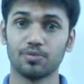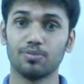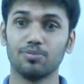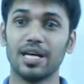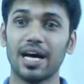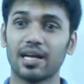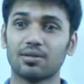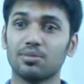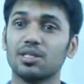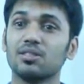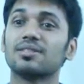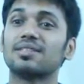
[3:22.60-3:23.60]
That
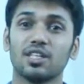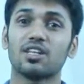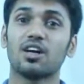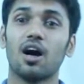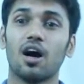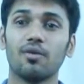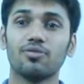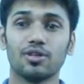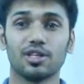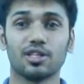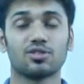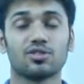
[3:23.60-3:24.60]
means the calf
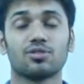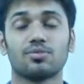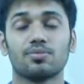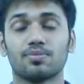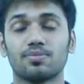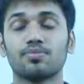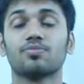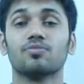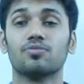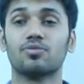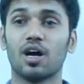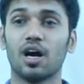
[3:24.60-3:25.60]
is
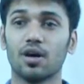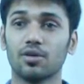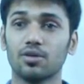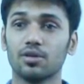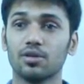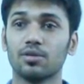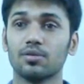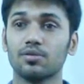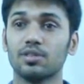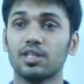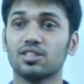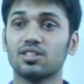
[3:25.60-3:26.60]
brown,
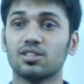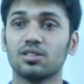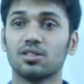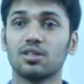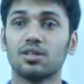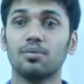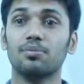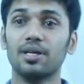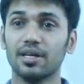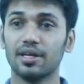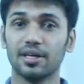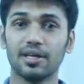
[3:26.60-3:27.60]
this
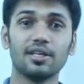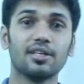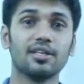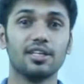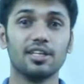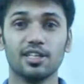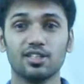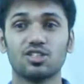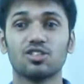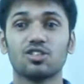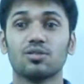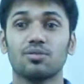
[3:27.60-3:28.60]
bear is
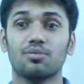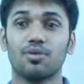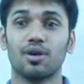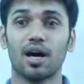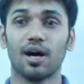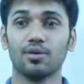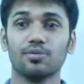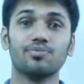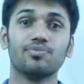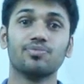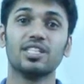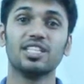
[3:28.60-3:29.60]
brown,
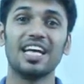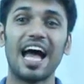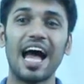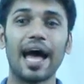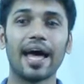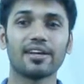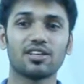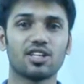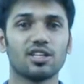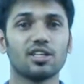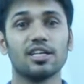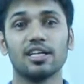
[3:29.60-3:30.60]
the ant
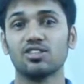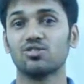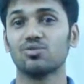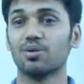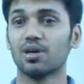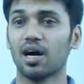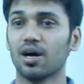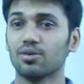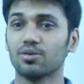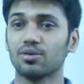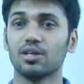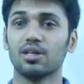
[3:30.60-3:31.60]
is
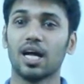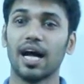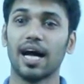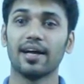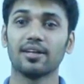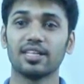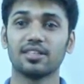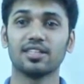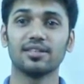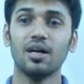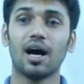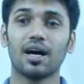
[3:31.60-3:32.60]
brown, and then
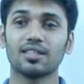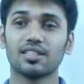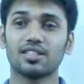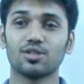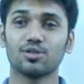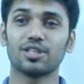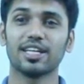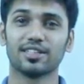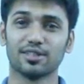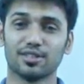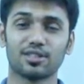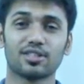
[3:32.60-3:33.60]
the other two
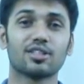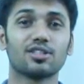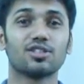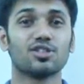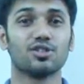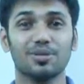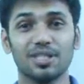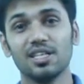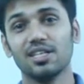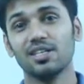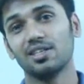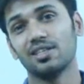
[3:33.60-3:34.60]
things should
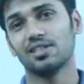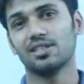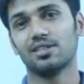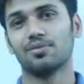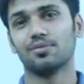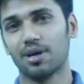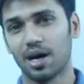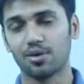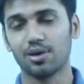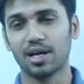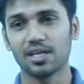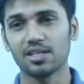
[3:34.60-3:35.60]
be
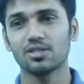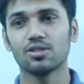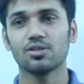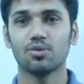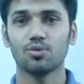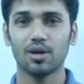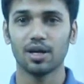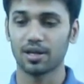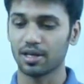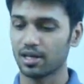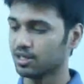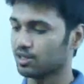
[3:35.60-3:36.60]
brown as well.
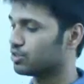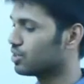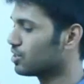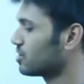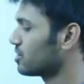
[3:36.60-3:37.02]
You just